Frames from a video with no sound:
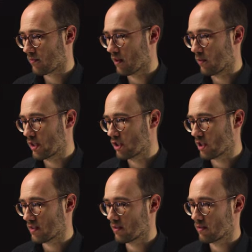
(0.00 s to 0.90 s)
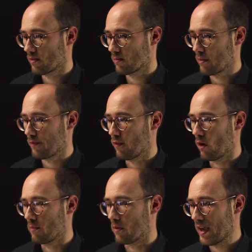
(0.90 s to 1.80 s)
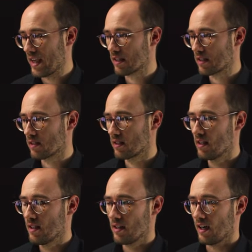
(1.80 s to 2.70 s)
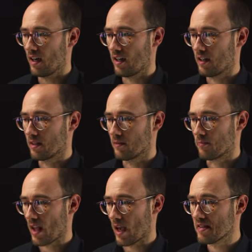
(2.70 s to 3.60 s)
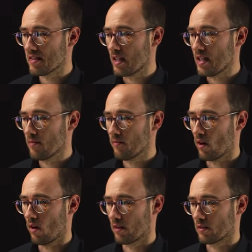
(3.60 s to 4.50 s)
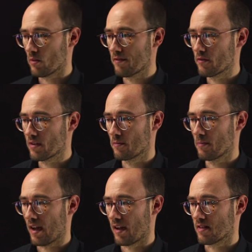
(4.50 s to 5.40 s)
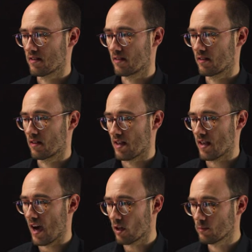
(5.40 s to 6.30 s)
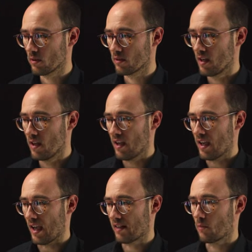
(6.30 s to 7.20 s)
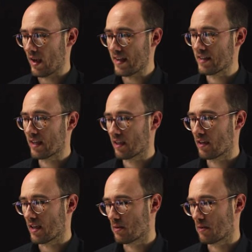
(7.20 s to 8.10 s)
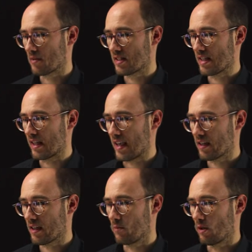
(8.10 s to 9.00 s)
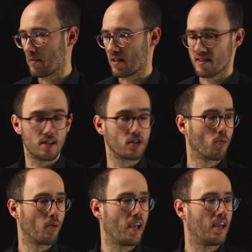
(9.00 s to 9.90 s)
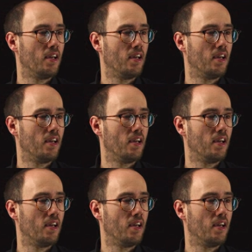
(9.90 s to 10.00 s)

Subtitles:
we just perform a weighted MSE on the reference minus the output. And the weighting, as we will see later, will be in such a way